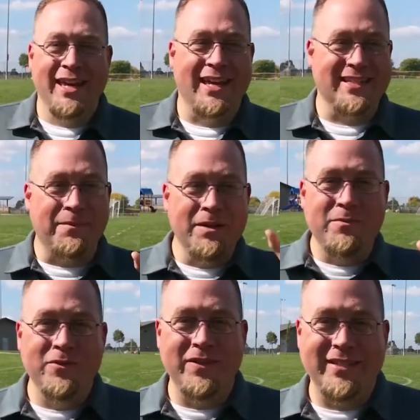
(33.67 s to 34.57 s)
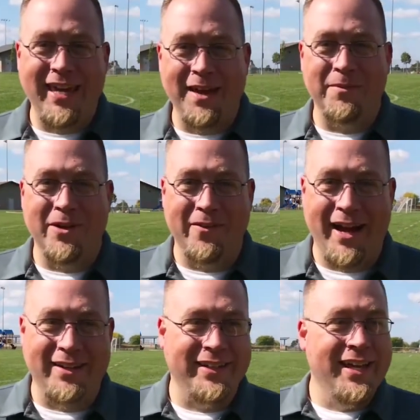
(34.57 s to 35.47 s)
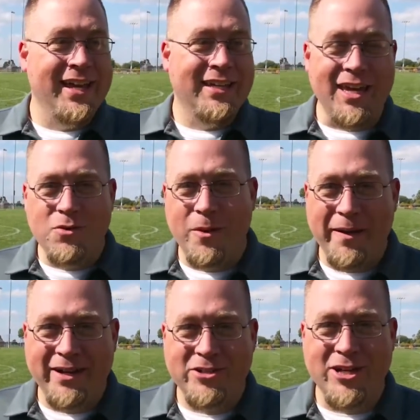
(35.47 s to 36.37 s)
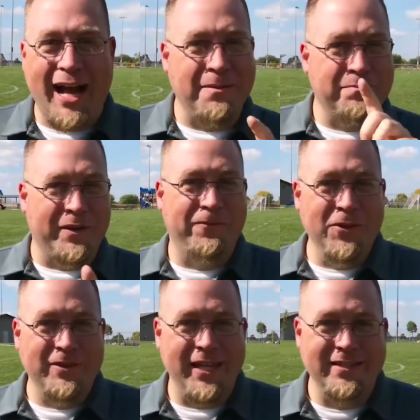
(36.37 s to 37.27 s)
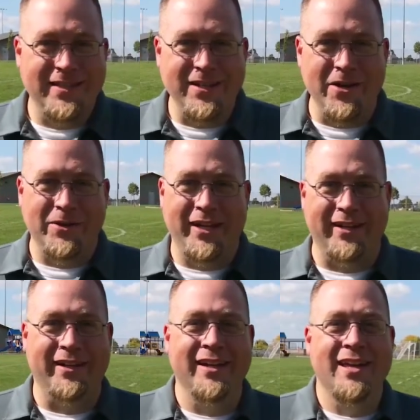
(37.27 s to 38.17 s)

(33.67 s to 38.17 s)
is I'm gonna move this camera around, get you a better shot. But a few things to note here.